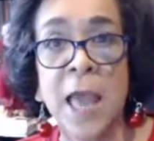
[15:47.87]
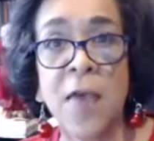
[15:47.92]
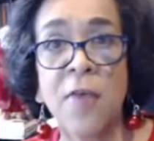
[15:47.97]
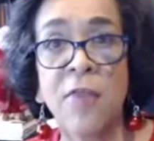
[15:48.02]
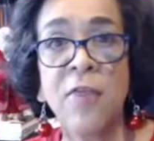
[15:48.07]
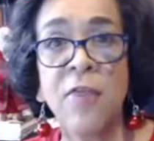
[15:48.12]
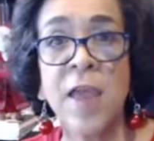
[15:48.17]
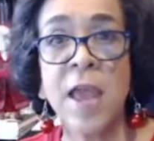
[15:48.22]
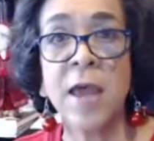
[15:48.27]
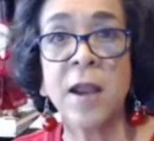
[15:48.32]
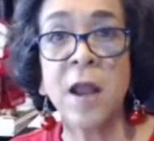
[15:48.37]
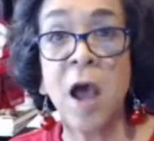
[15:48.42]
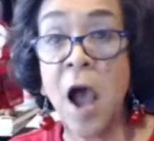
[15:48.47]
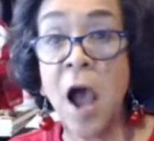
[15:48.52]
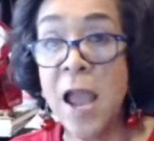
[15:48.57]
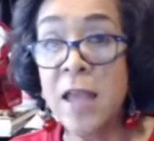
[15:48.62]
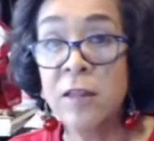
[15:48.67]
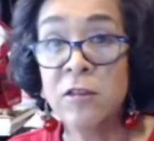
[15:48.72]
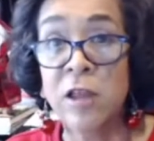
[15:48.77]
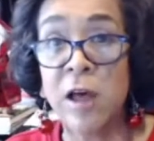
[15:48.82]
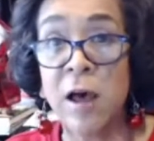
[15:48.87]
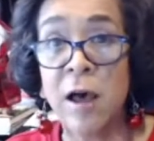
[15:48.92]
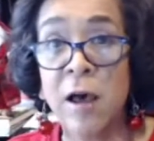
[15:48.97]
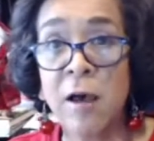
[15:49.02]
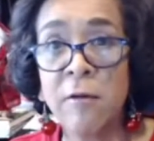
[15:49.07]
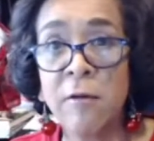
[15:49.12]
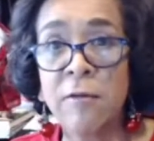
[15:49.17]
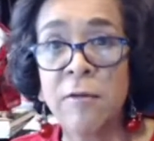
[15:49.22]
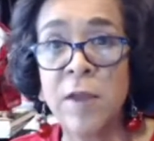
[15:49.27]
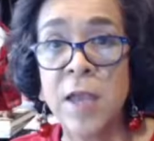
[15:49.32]
that I
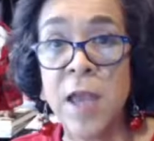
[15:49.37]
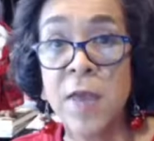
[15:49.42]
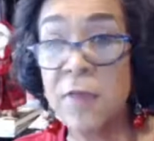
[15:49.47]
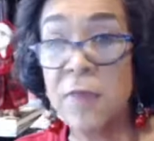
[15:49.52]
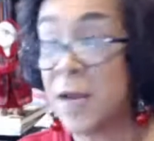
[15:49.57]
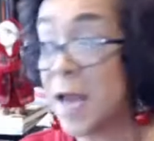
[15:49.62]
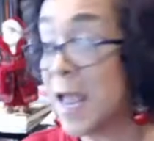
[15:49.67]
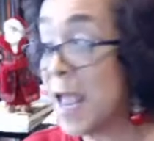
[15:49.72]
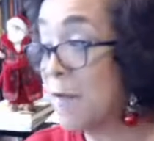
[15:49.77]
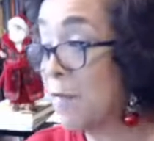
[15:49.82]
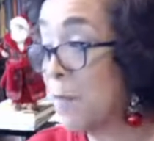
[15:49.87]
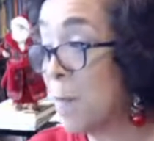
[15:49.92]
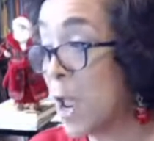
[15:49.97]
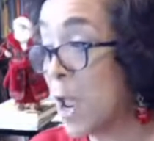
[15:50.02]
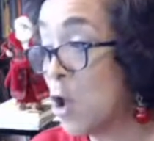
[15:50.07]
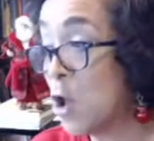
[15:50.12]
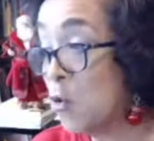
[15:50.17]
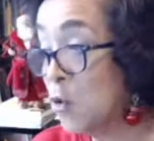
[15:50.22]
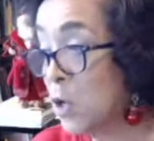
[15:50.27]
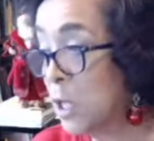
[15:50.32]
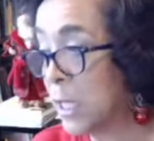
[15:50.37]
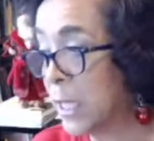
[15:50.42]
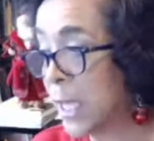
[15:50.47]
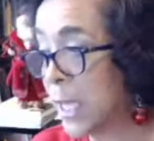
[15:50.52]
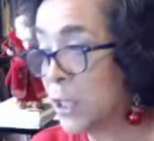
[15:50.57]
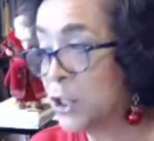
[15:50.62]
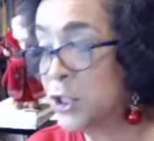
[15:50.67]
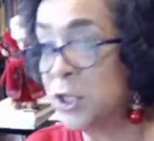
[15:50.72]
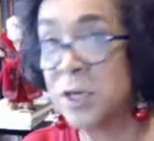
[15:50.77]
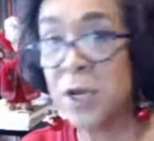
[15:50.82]
love, that I have in my own
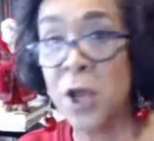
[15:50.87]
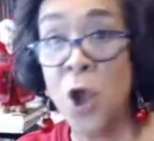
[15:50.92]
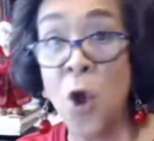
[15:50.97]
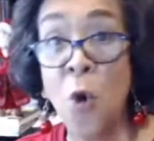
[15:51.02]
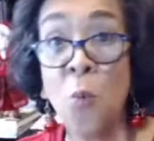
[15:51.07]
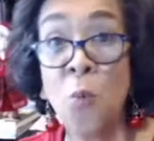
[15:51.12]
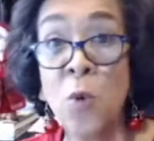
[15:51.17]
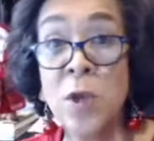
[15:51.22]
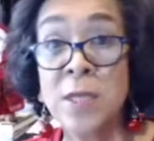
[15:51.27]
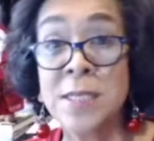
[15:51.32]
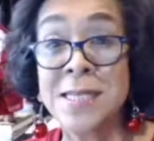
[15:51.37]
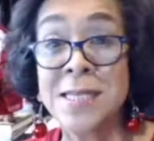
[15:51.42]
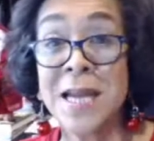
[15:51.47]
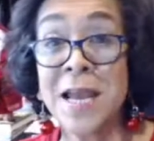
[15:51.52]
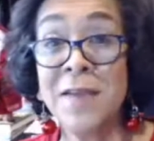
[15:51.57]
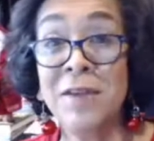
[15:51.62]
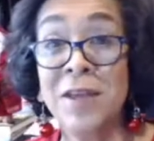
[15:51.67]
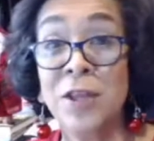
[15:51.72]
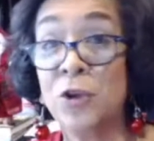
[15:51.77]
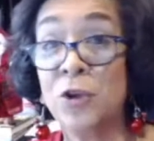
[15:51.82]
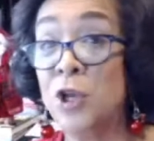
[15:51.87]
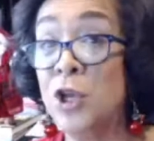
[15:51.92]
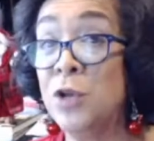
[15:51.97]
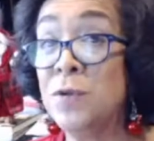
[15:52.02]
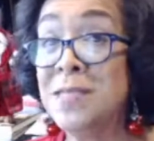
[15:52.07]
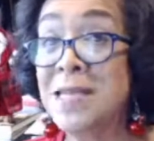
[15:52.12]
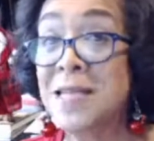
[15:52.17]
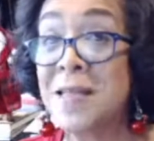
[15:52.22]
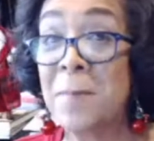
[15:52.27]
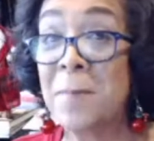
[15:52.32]
collection, ones that I've either
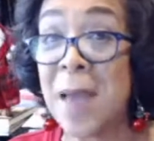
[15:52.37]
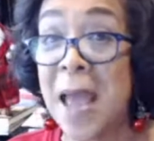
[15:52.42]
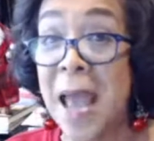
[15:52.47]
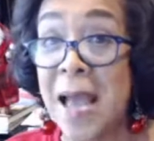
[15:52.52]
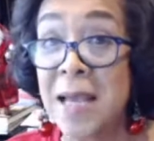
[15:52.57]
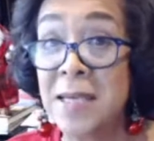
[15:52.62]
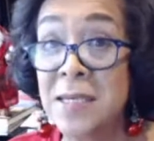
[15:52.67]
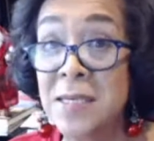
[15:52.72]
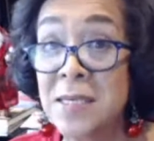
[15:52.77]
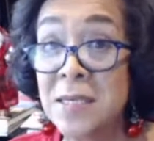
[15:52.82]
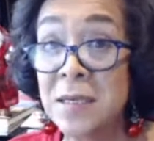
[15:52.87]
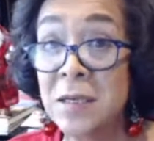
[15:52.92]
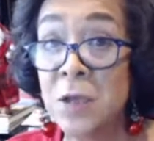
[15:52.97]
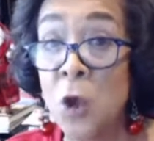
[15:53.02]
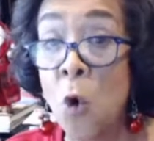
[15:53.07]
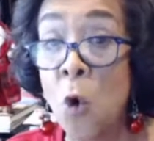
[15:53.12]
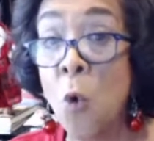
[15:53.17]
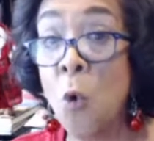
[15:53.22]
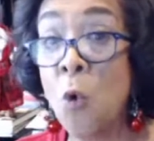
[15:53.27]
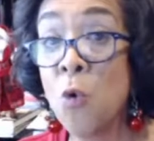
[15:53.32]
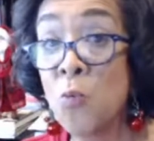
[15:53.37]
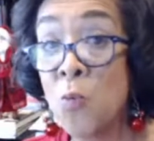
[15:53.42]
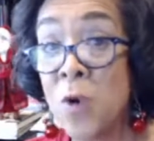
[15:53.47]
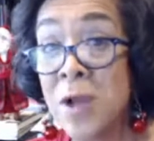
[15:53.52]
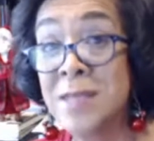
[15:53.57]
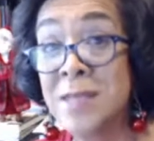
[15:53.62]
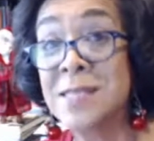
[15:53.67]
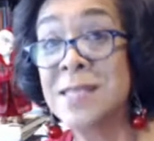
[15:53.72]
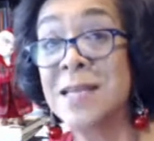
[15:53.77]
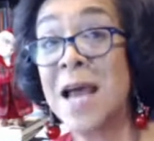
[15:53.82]
used in the past or
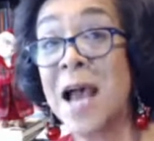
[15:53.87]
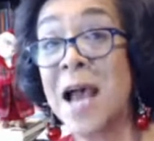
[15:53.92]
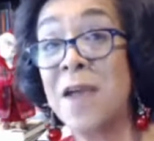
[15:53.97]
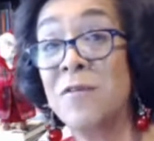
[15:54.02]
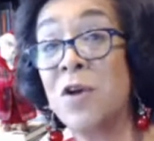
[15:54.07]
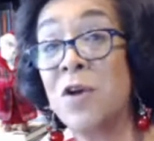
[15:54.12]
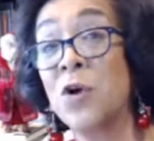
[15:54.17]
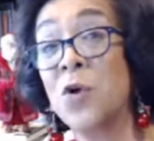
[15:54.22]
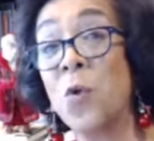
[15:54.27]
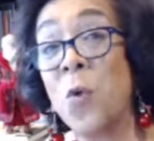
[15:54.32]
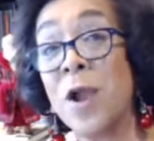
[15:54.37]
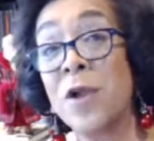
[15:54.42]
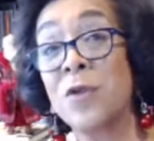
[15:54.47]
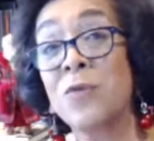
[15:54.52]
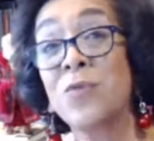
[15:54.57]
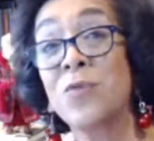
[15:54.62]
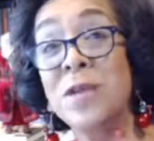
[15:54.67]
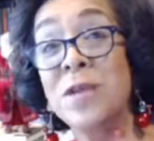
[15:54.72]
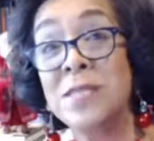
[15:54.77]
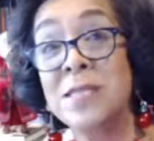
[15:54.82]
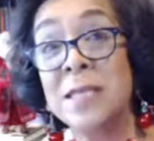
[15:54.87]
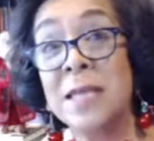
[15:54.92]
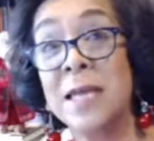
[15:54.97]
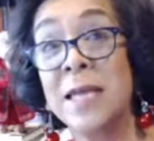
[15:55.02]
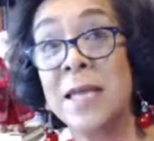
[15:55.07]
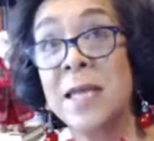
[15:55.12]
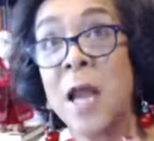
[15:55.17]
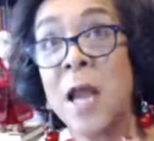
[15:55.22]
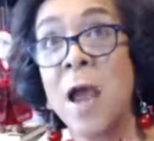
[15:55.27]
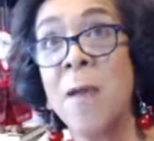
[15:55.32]
ones that I've acquired recently
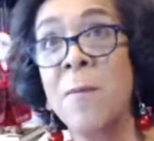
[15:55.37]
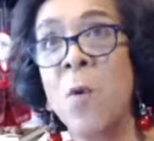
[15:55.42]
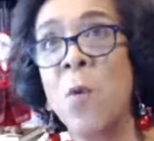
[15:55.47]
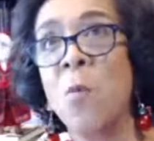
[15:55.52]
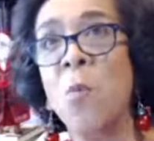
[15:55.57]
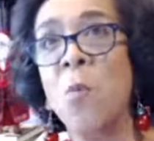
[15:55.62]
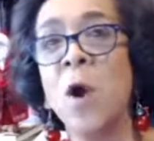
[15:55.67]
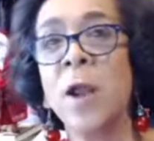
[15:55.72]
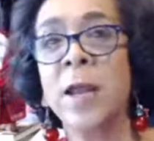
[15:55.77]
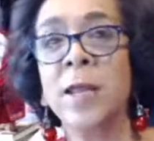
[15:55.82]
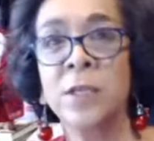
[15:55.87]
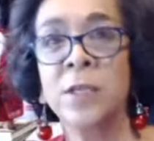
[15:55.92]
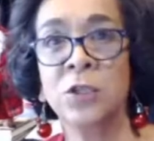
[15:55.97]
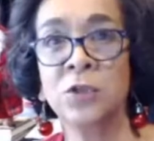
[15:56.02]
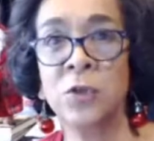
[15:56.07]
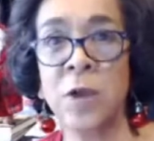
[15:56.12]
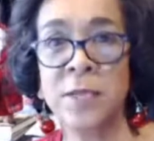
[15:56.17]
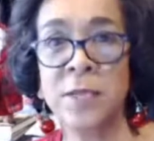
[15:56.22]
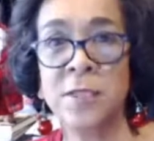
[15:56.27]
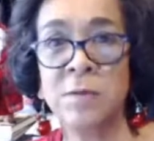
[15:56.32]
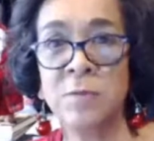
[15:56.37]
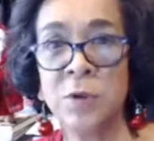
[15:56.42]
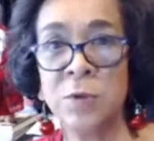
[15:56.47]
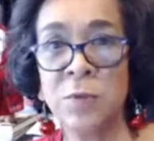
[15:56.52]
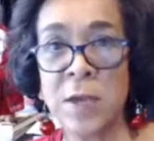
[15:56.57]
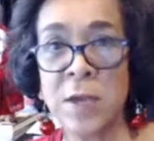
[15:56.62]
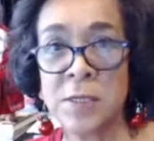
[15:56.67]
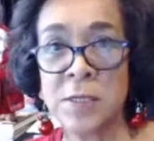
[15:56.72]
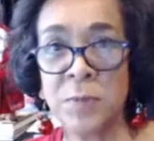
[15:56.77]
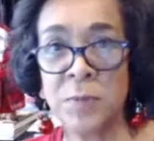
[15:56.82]
that I'm wanting to try some new
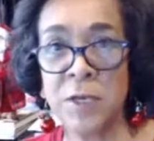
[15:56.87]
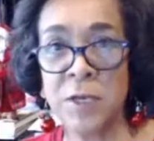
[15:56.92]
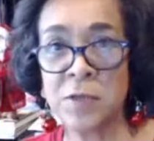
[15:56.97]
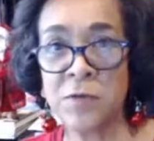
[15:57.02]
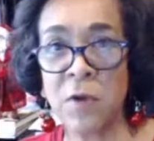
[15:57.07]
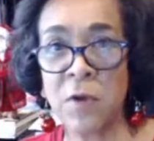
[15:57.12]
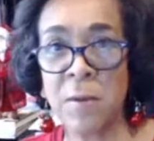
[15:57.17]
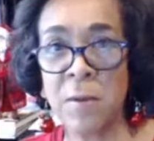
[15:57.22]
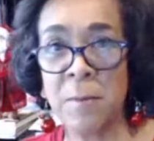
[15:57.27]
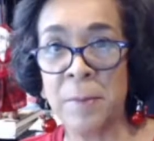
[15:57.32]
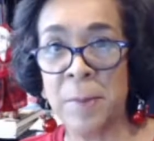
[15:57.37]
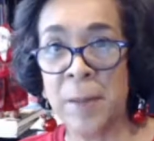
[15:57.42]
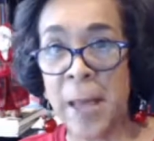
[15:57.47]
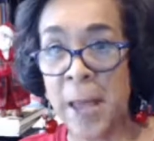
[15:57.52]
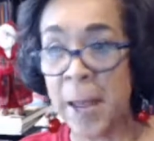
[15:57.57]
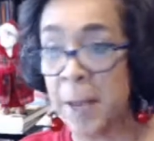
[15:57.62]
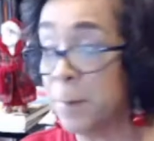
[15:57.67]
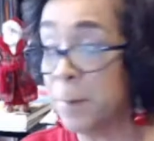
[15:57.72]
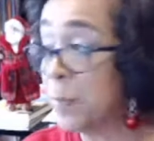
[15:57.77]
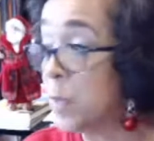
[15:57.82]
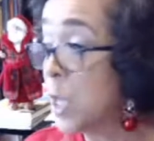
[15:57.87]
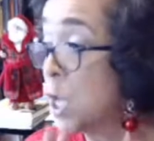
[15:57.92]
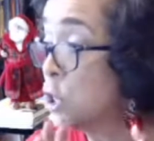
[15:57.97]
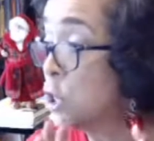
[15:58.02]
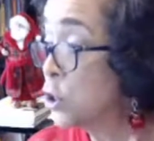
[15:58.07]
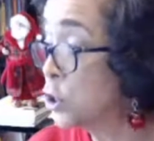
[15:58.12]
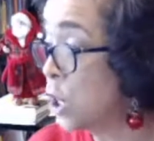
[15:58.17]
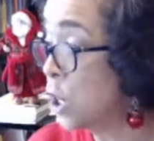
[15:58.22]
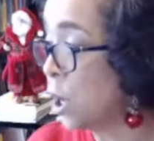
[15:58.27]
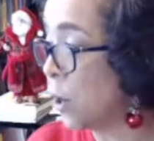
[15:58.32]
recipes from. Okay.
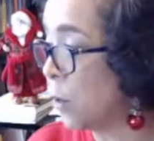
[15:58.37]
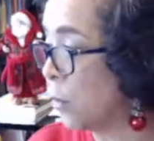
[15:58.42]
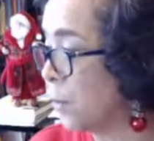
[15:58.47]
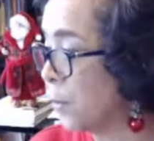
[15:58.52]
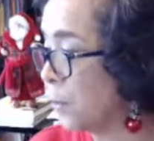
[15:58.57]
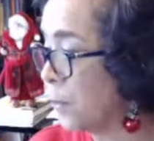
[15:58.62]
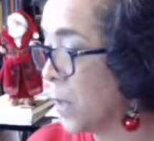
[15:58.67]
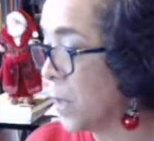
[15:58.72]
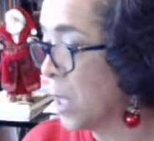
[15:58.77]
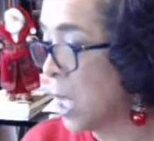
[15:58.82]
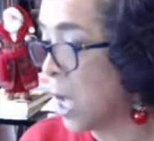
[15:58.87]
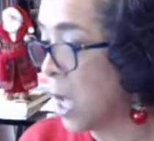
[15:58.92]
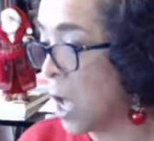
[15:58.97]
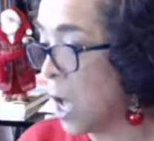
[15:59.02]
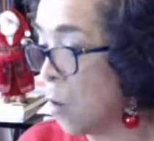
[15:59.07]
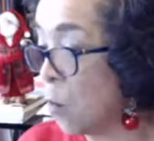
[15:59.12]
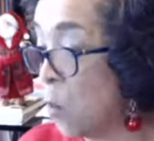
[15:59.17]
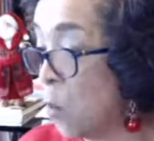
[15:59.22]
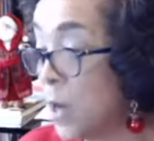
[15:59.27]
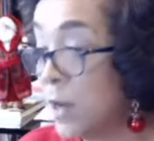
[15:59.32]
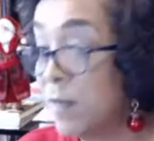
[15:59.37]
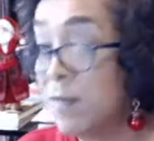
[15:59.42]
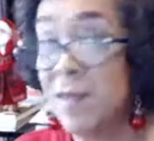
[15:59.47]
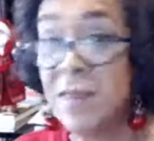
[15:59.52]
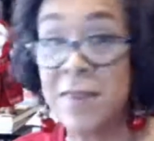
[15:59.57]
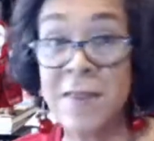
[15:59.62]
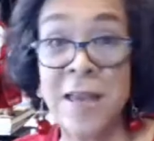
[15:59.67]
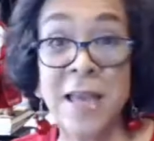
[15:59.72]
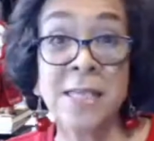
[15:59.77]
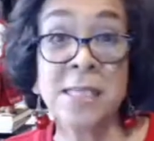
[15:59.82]
So, one of the
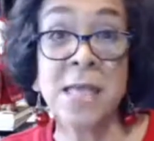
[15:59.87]
things